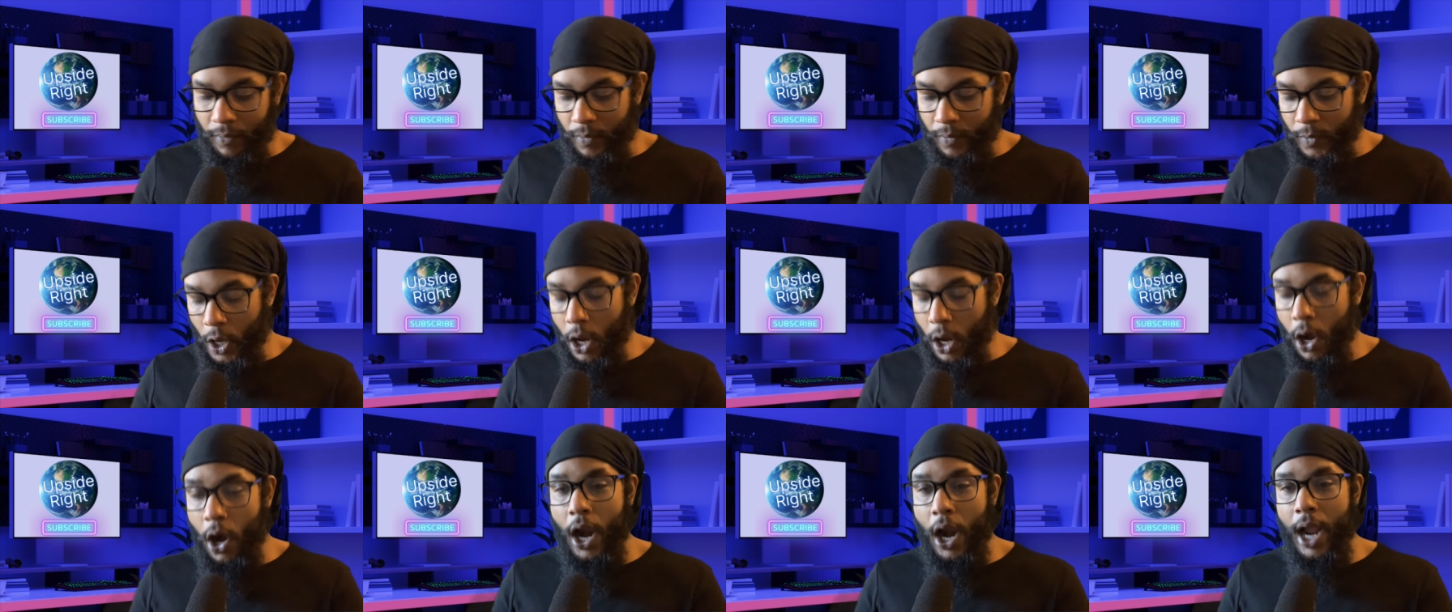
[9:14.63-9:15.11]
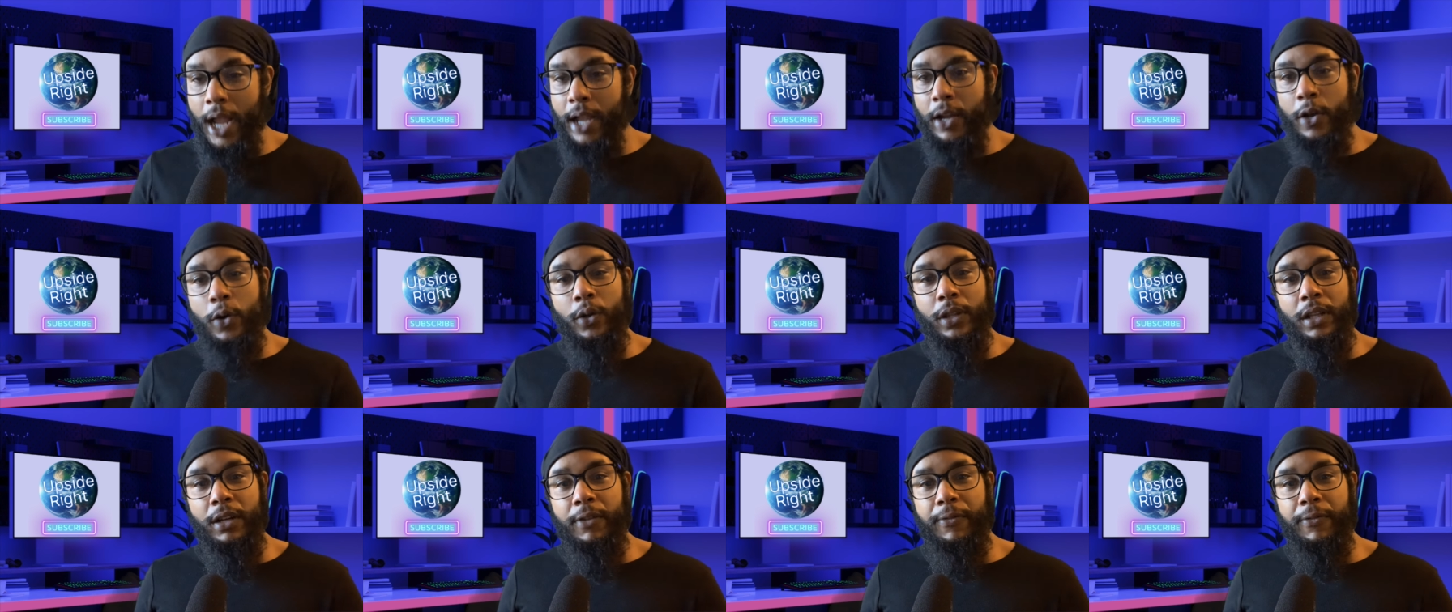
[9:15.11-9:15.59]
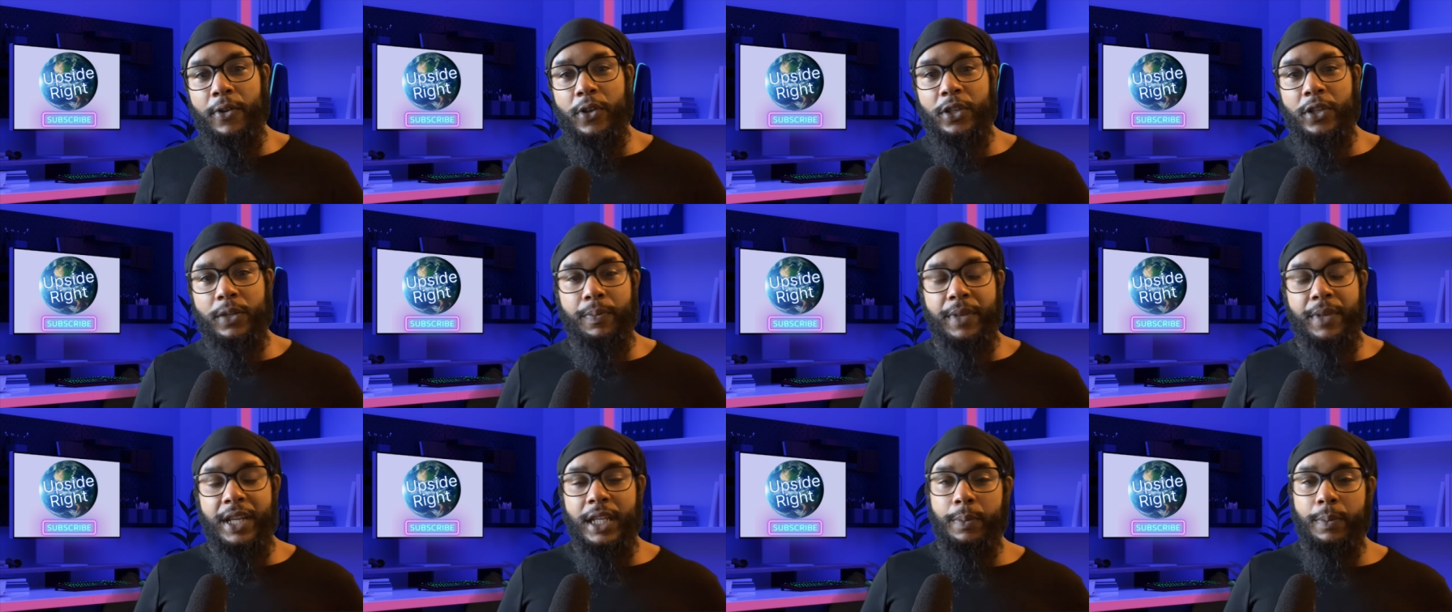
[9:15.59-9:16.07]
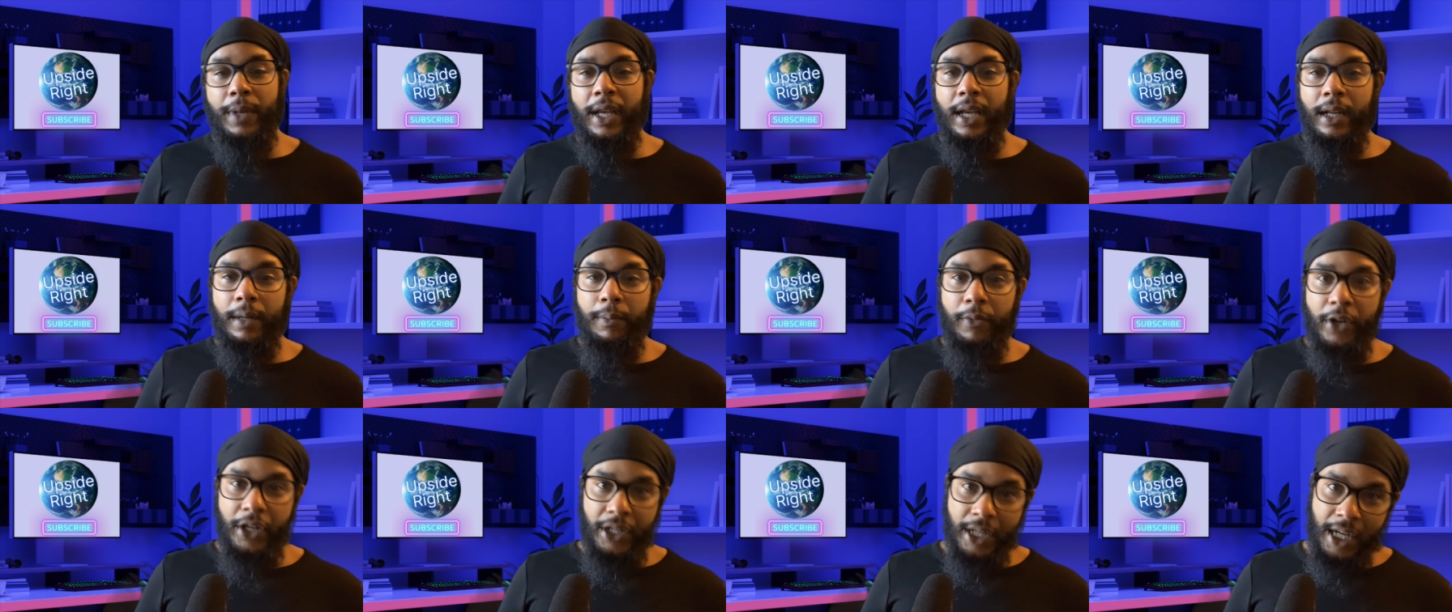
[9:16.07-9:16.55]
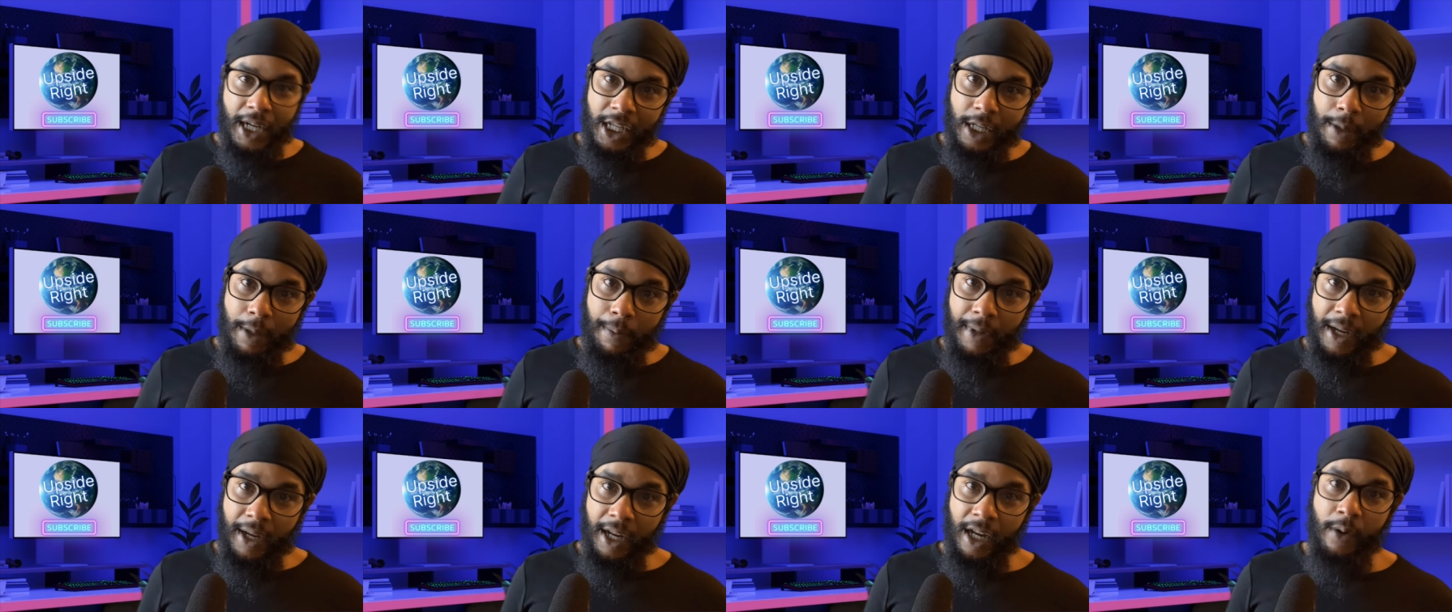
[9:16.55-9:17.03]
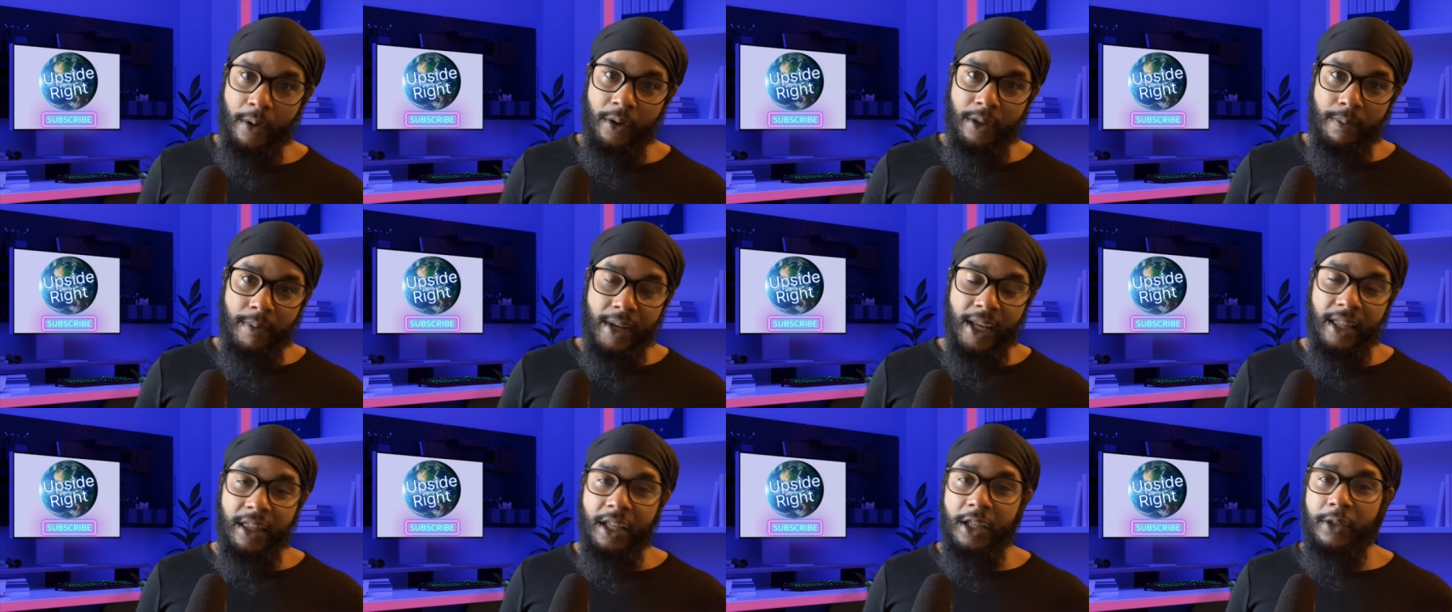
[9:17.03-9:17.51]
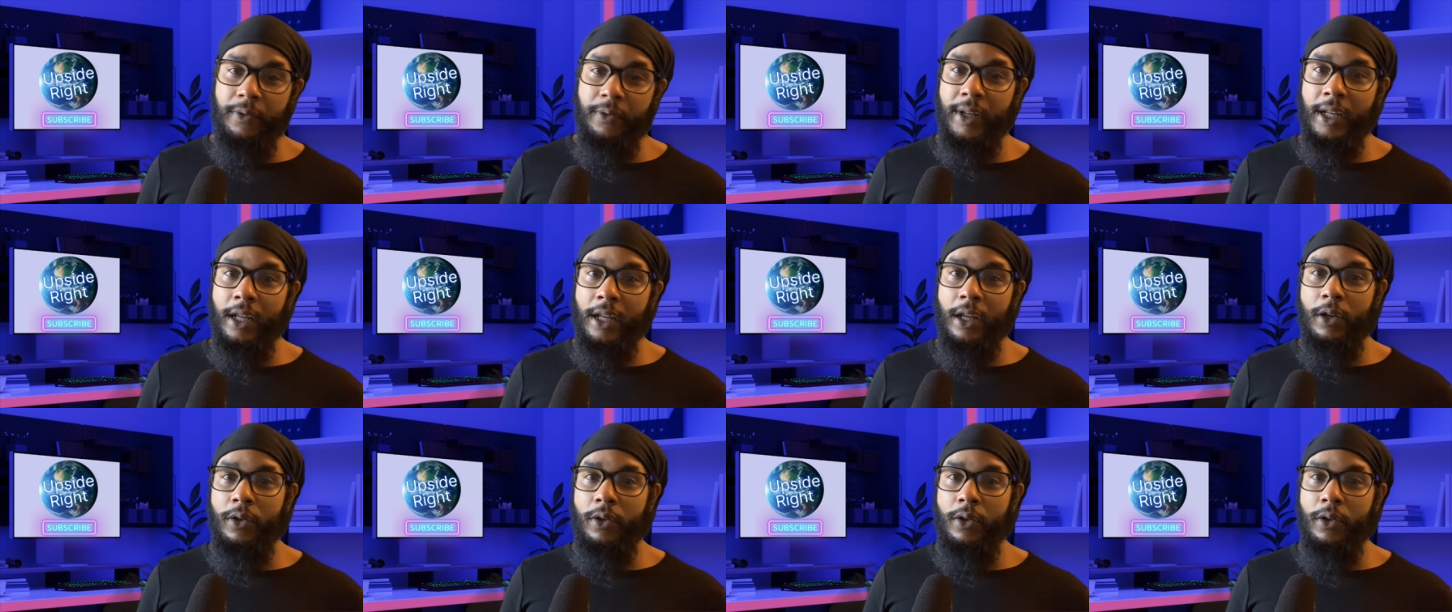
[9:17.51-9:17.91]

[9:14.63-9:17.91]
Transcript: All right, cool little frozen beans, man. Appreciate y'all being here with me in this video.